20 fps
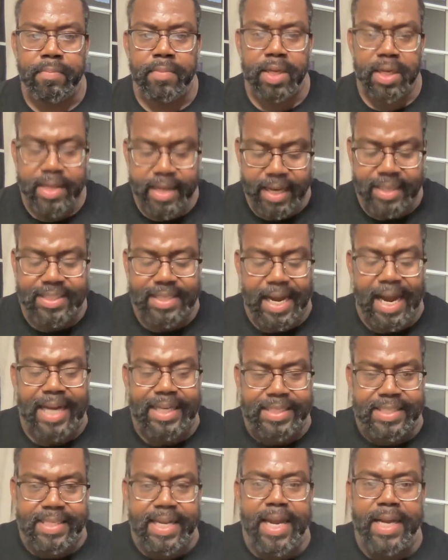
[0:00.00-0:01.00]
Yes, I
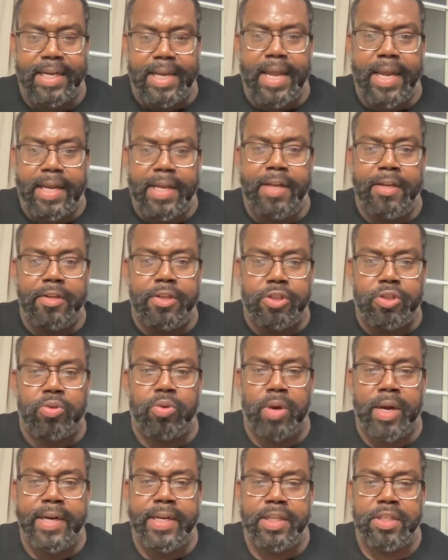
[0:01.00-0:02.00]
said they can
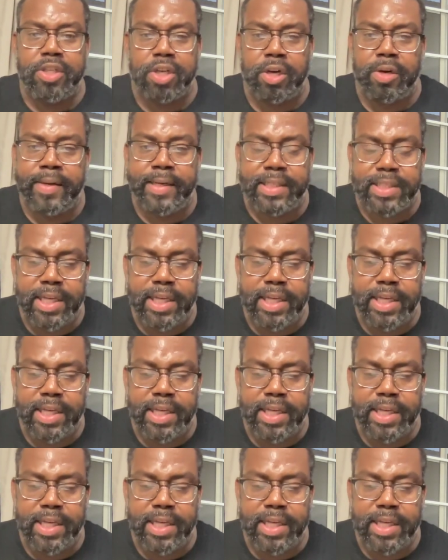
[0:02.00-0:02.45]
destroy this current